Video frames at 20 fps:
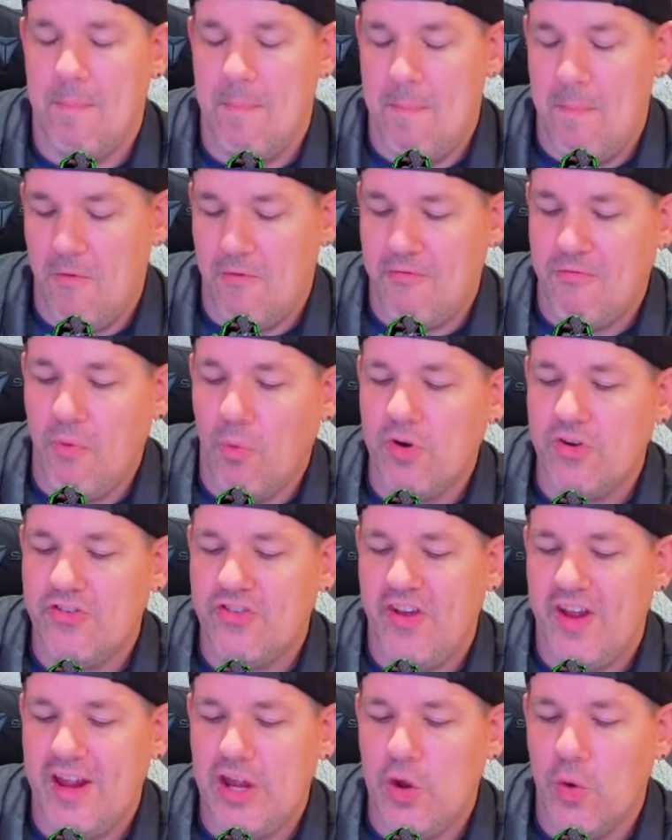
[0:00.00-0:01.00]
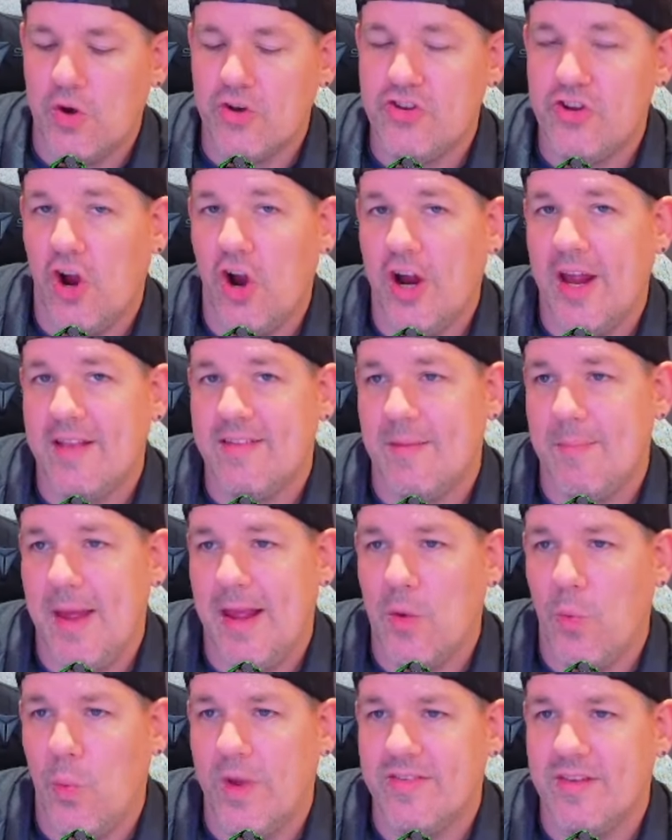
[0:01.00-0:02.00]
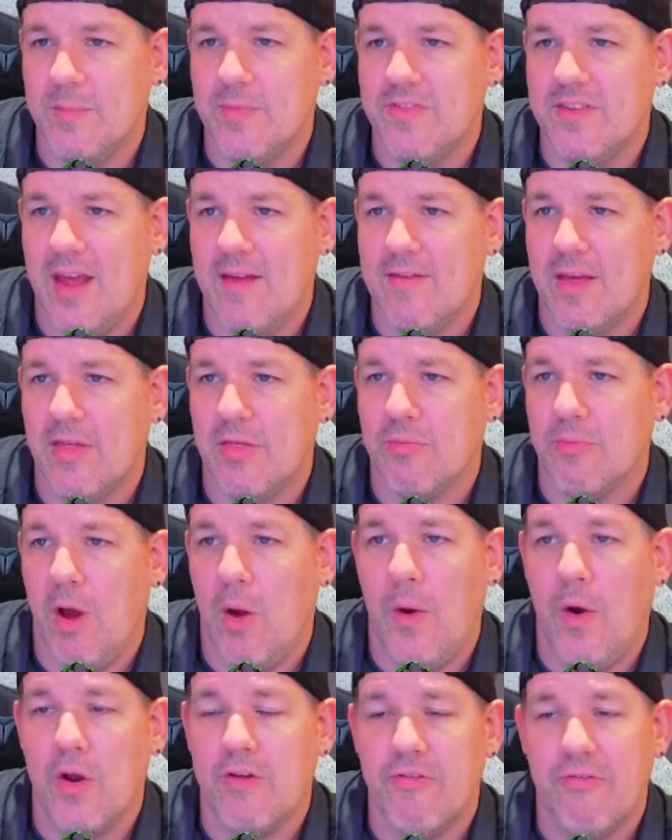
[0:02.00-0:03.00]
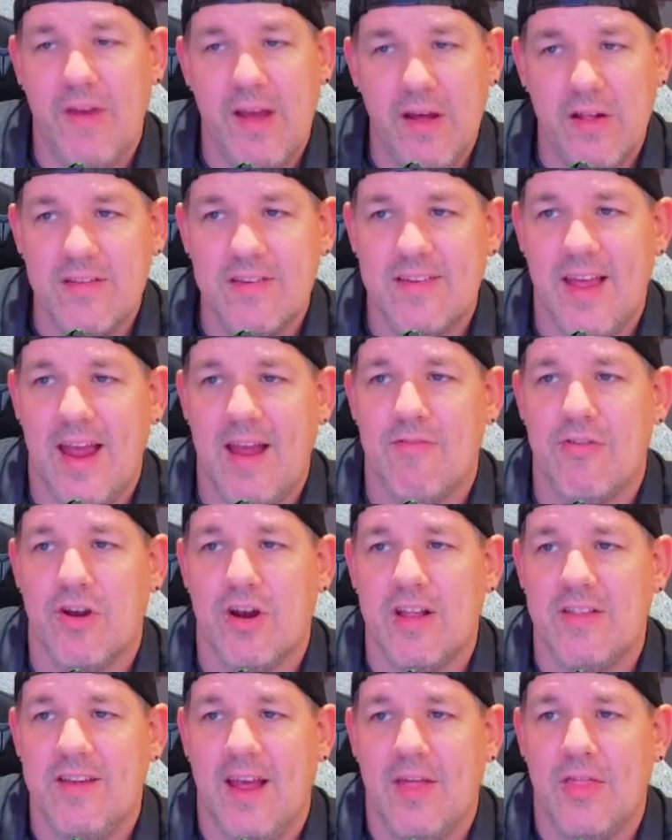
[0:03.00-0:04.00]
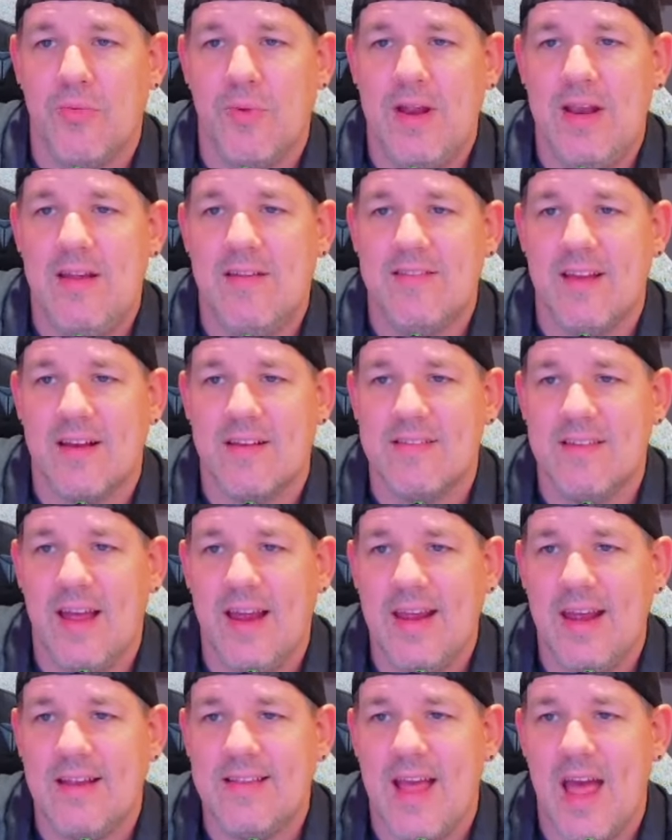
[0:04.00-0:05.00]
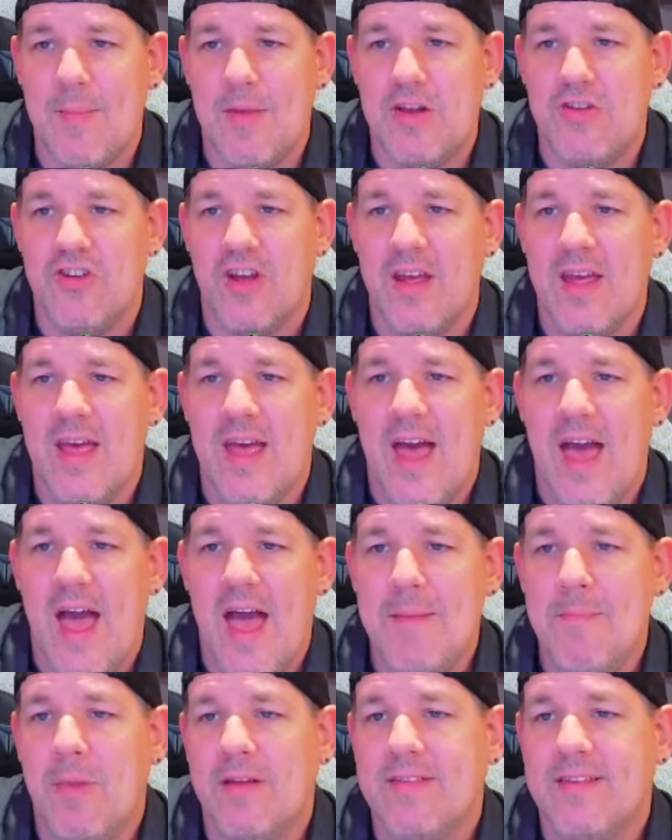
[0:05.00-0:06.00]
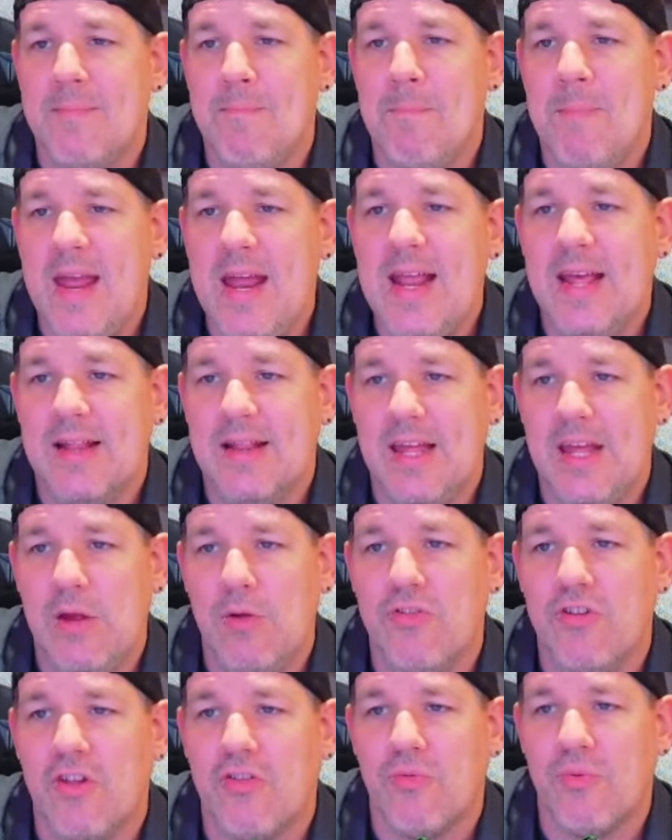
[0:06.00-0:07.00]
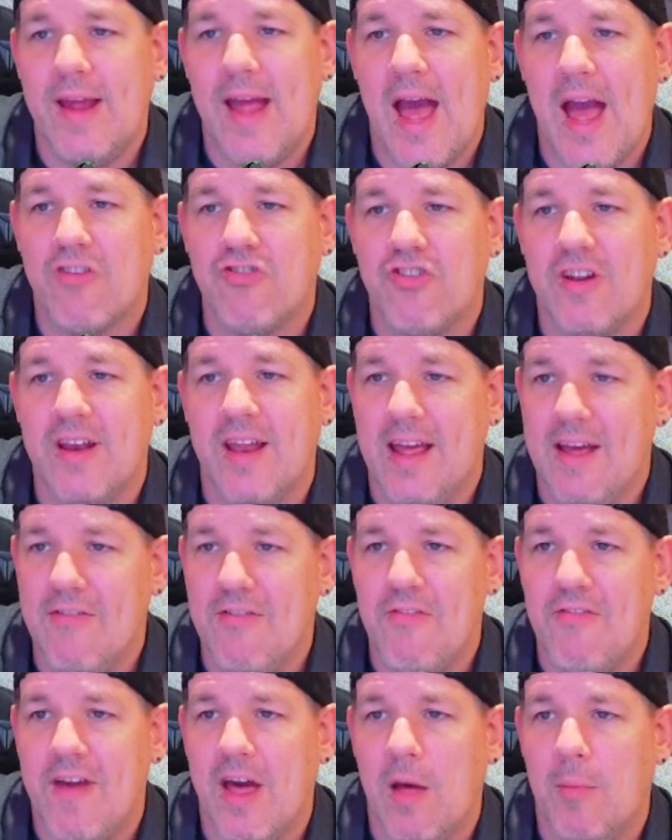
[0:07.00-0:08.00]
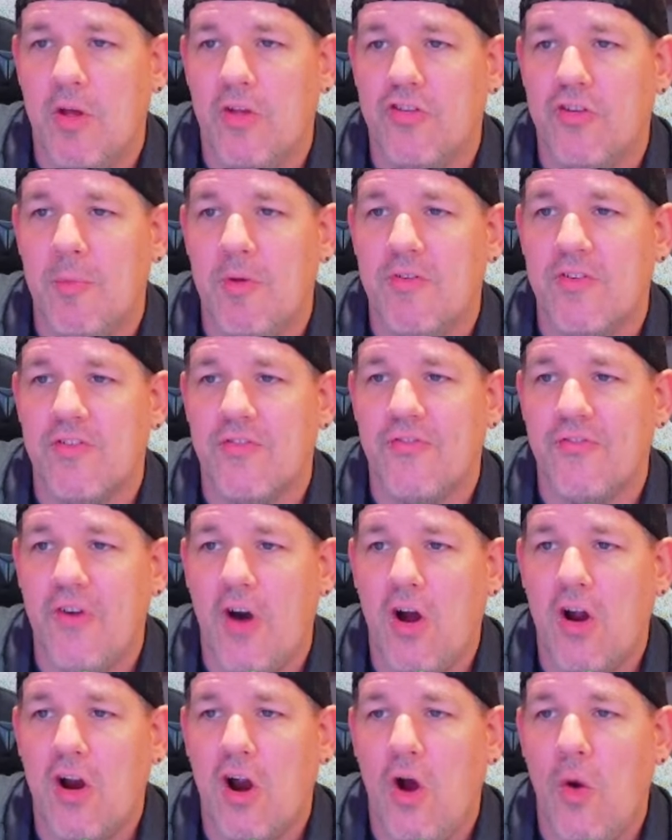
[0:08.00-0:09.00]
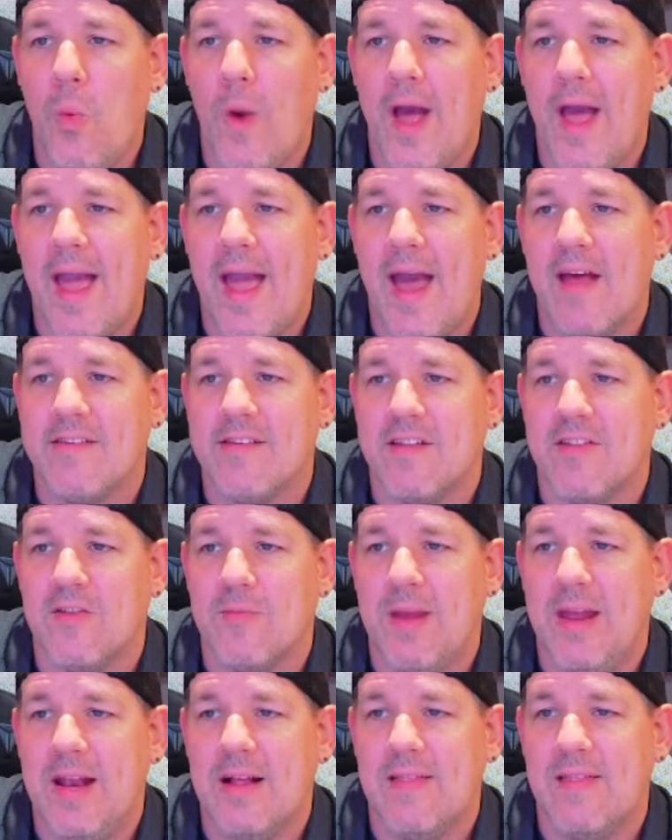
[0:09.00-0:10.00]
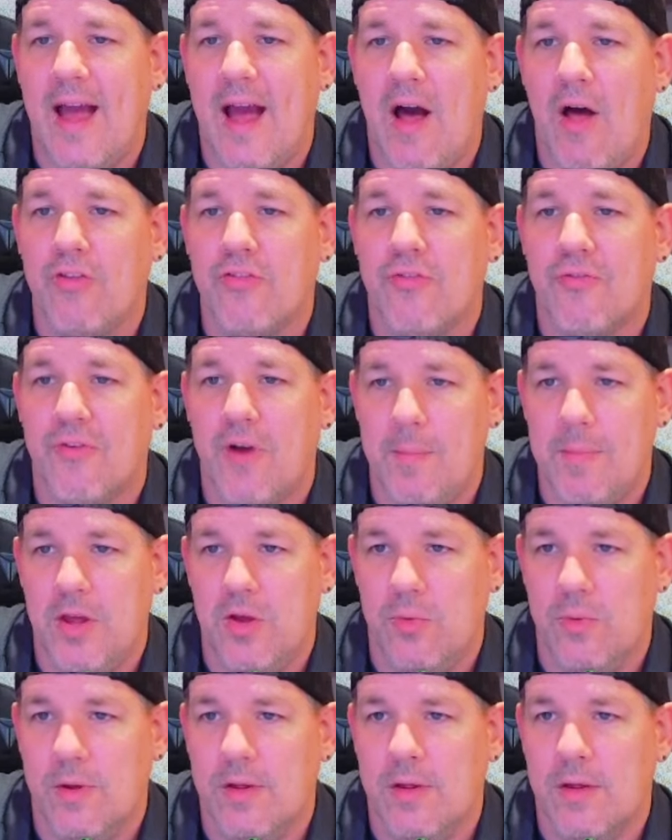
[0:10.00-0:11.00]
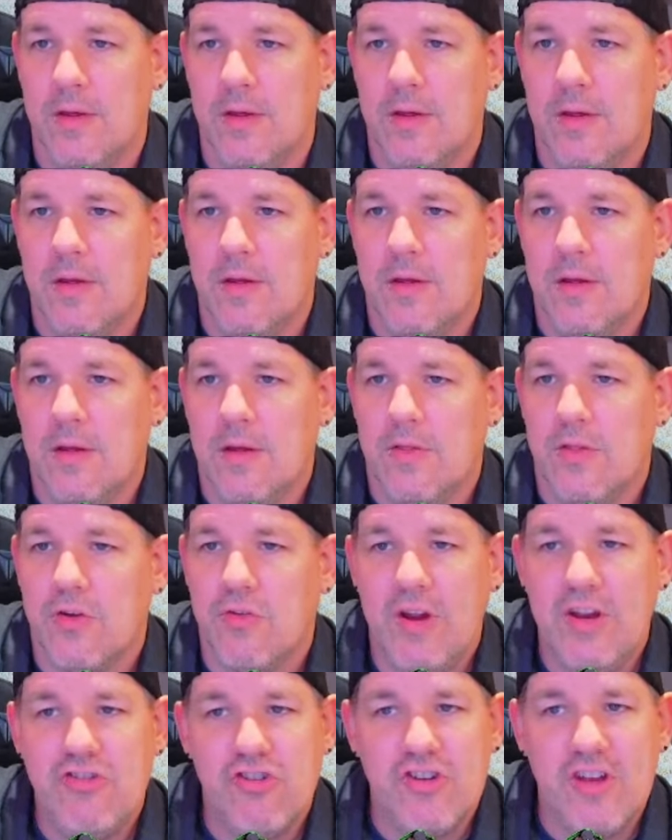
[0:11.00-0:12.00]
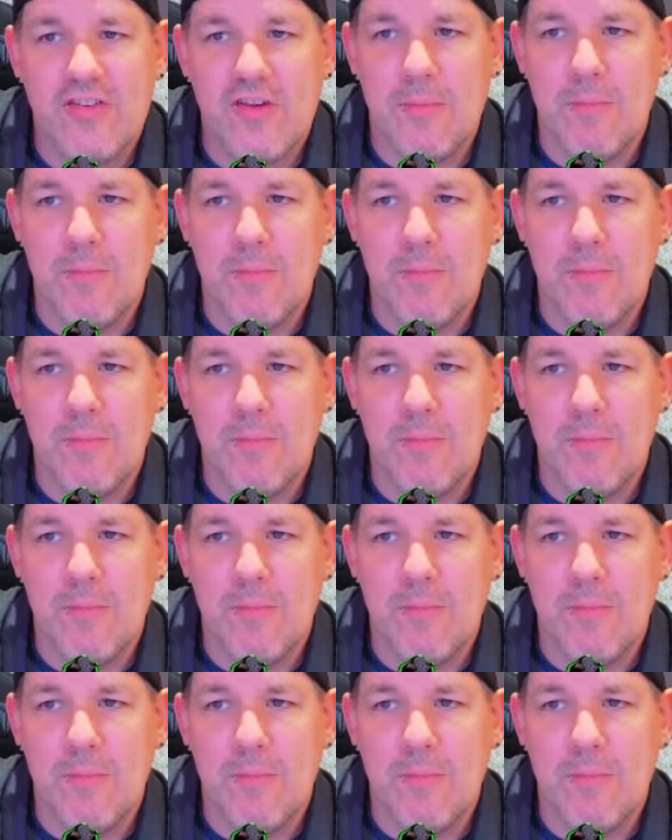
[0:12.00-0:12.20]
forcing your target to make a wisdom saving throw. On a failed save, they're going to take 3d6 psychic damage and must immediately use its reaction, if available, to move as far away as its speed allows from you. The creature doesn't